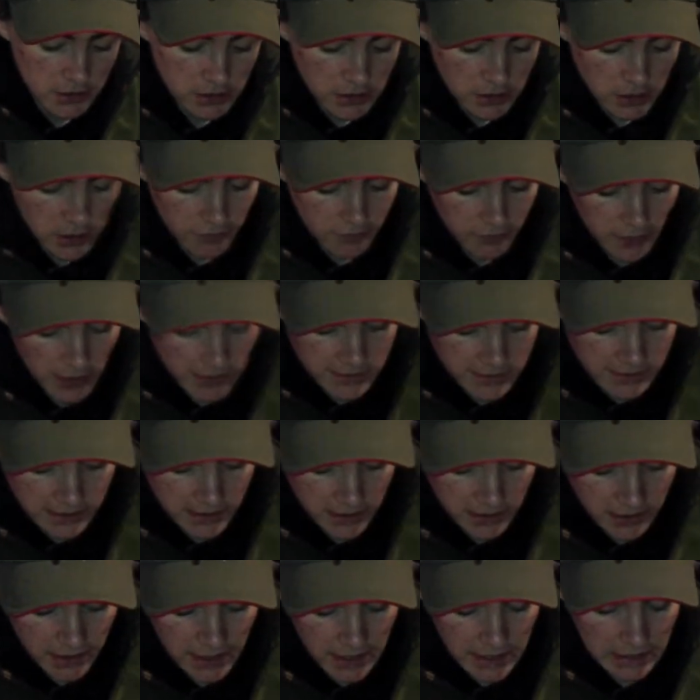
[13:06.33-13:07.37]
So if I'd
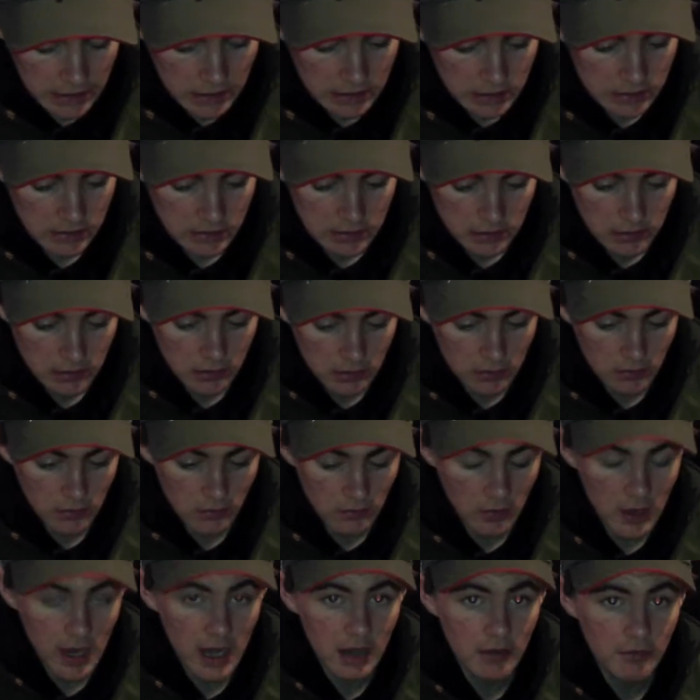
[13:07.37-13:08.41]
tell you
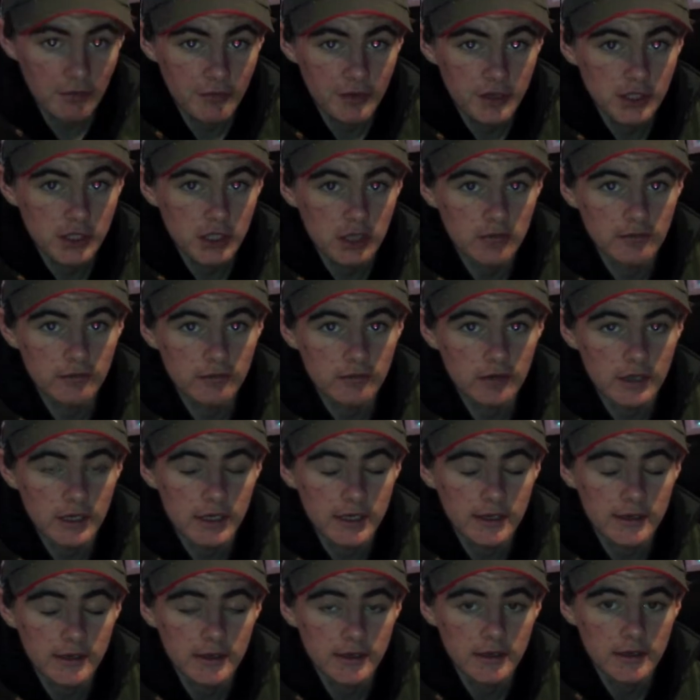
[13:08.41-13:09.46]
what I'll fish over it,
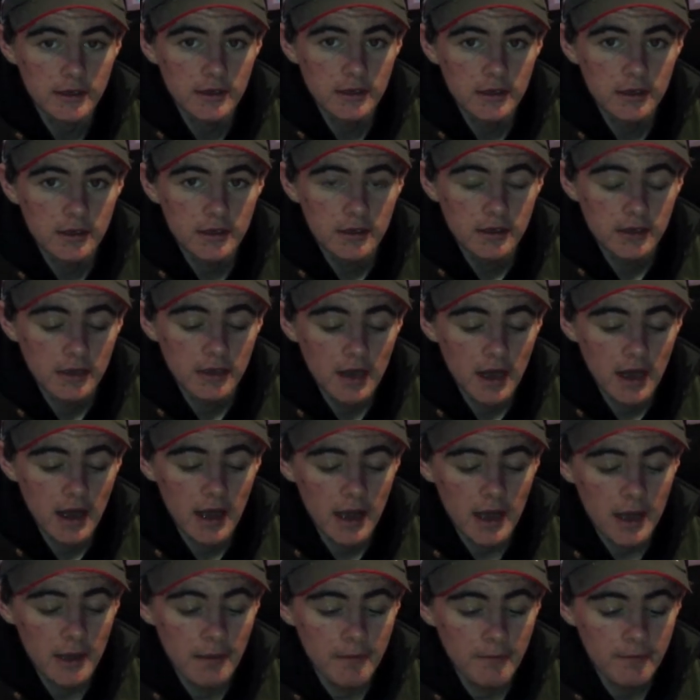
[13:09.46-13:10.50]

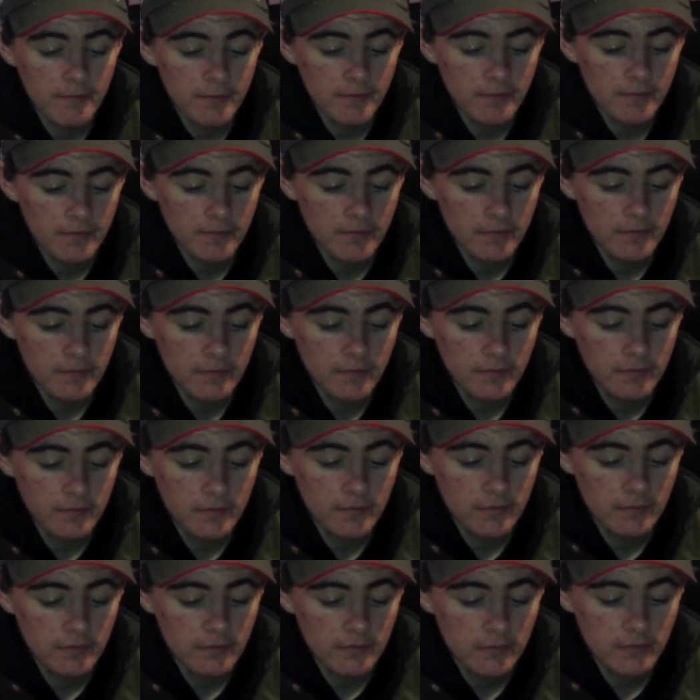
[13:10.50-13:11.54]
um,
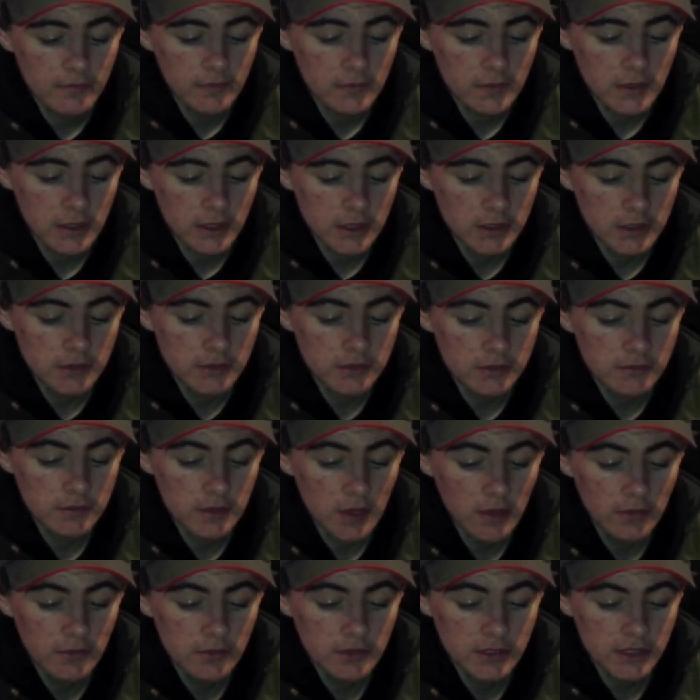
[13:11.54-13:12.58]
and
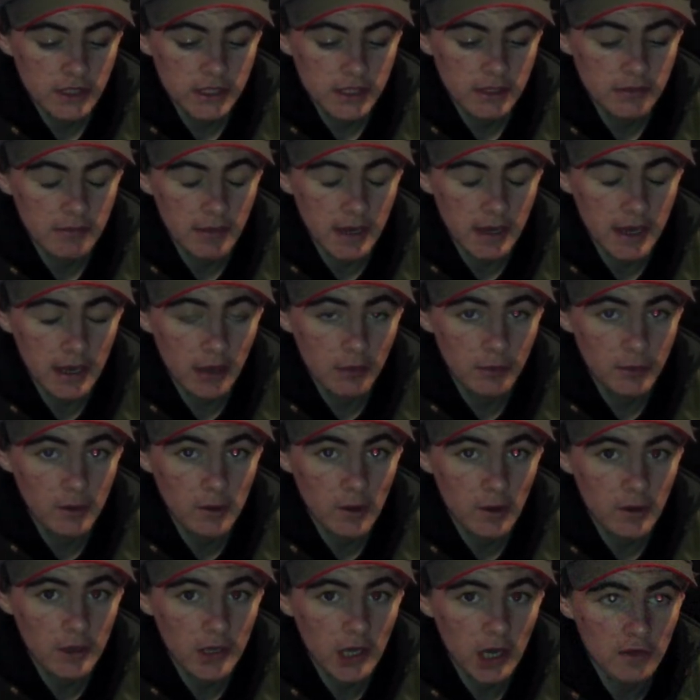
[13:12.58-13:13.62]
obviously might help you
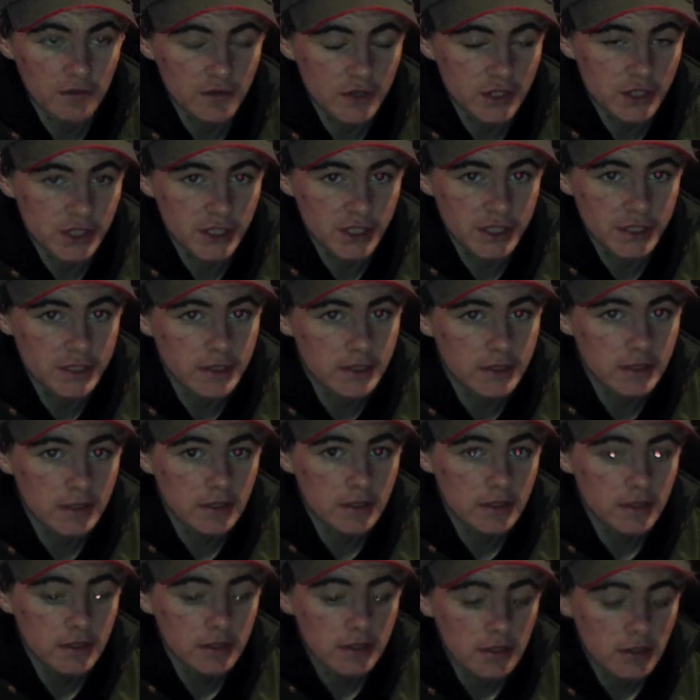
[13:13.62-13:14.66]
out in your fishing.
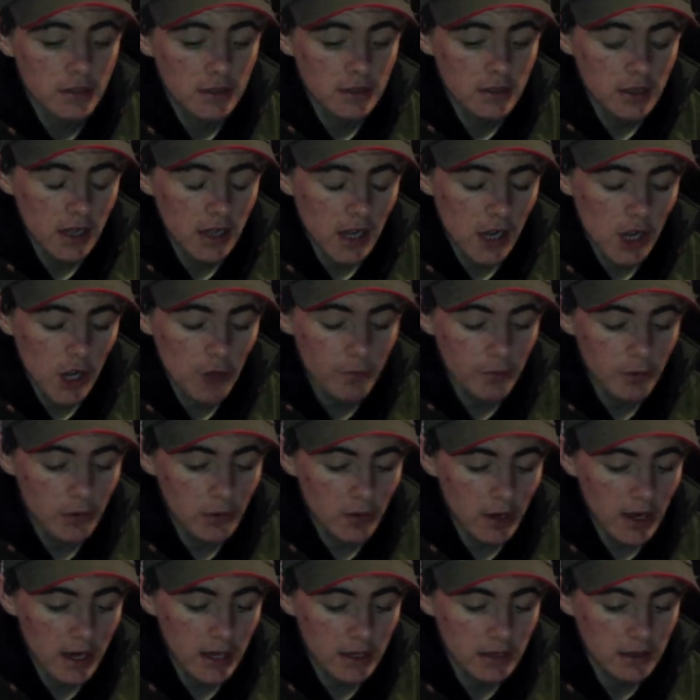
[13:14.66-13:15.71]
I hope you
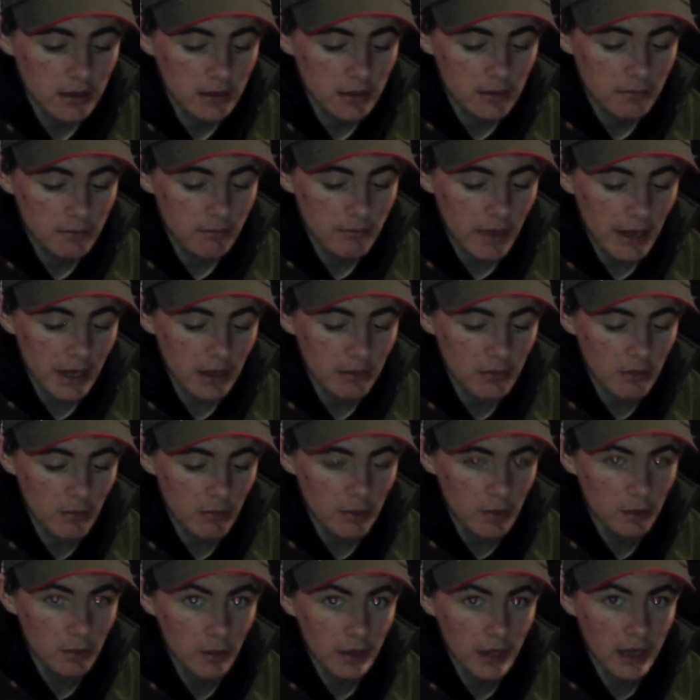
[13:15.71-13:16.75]
uh, bag them up
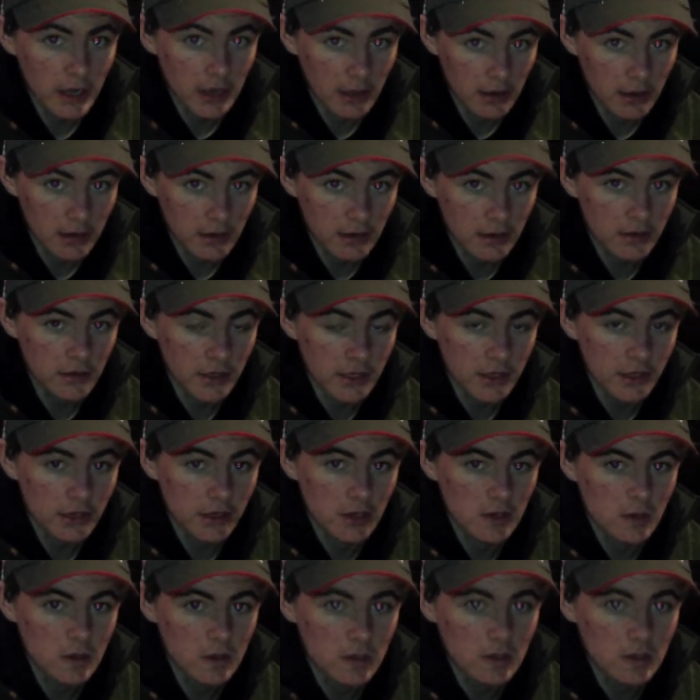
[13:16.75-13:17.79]
this winter. Thank you.